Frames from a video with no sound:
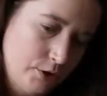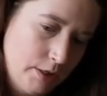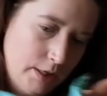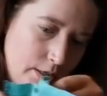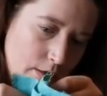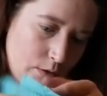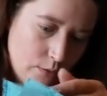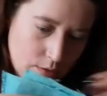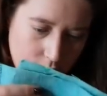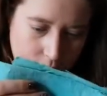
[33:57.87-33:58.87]
actually, a
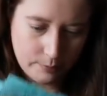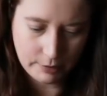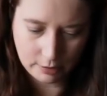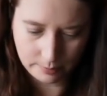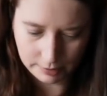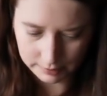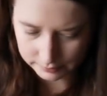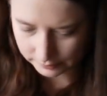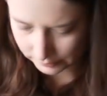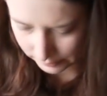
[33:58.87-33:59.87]
quarter of a bigger
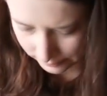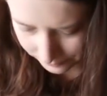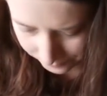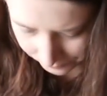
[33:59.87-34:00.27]
piece.